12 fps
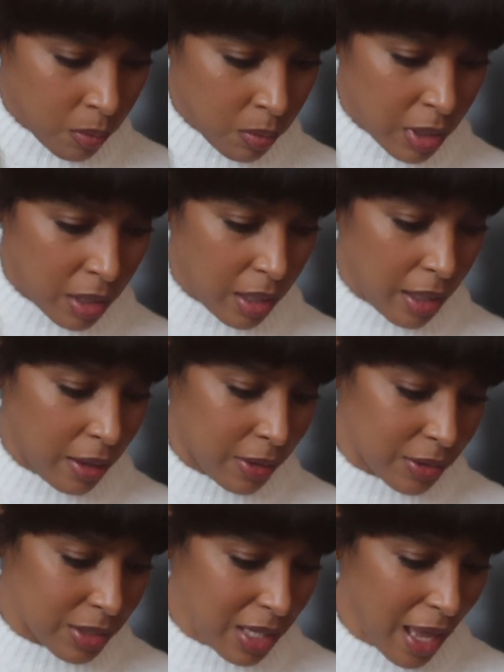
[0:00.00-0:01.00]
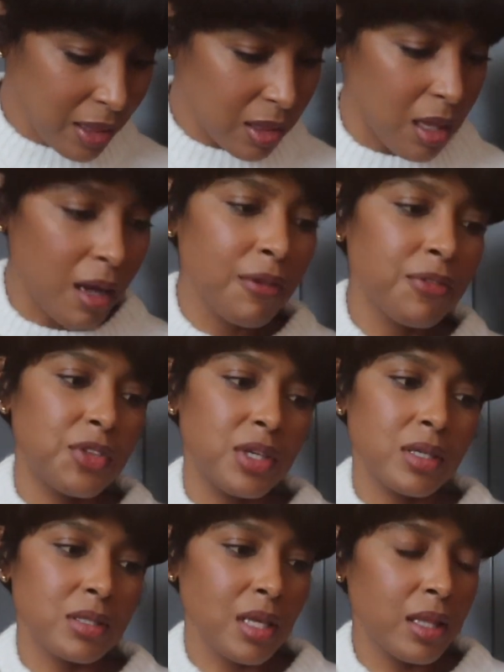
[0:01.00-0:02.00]
What else? I love
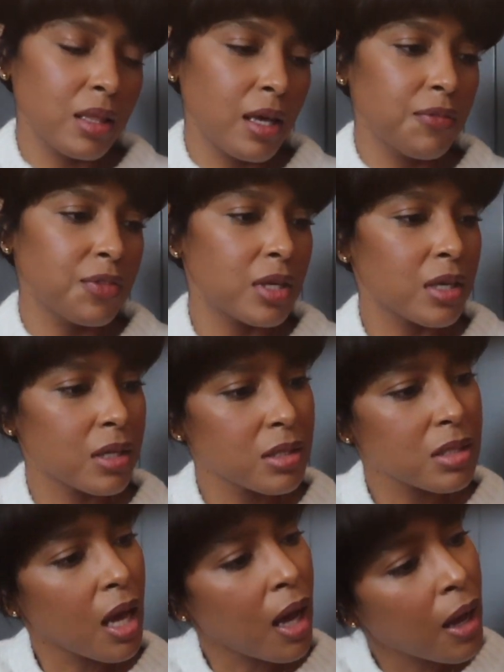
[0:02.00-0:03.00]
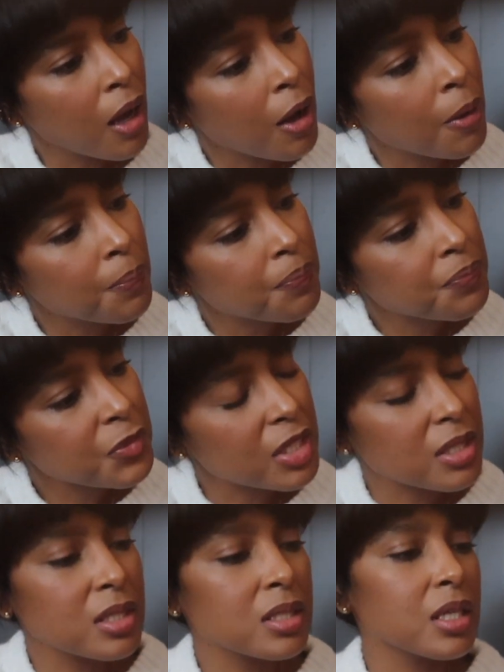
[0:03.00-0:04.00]
this. I love this.
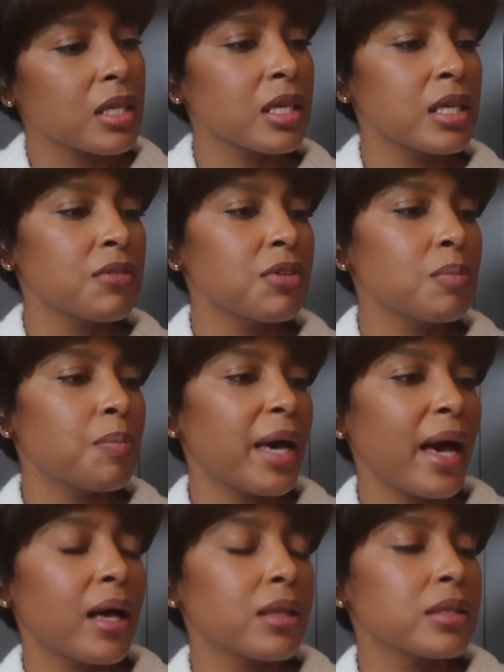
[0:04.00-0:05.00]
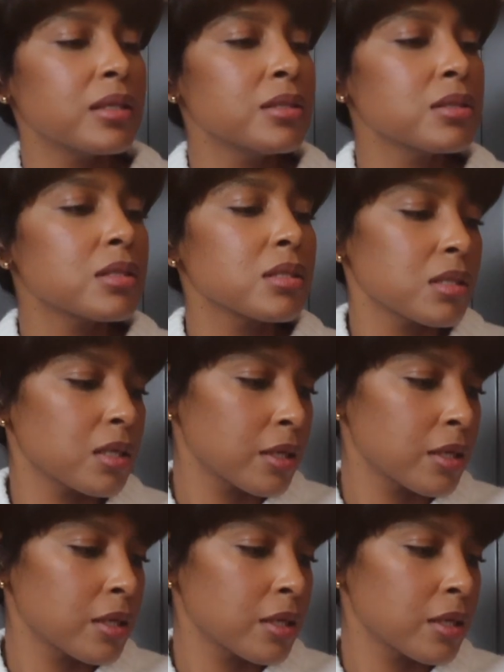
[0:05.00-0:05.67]
This is the Even Balance.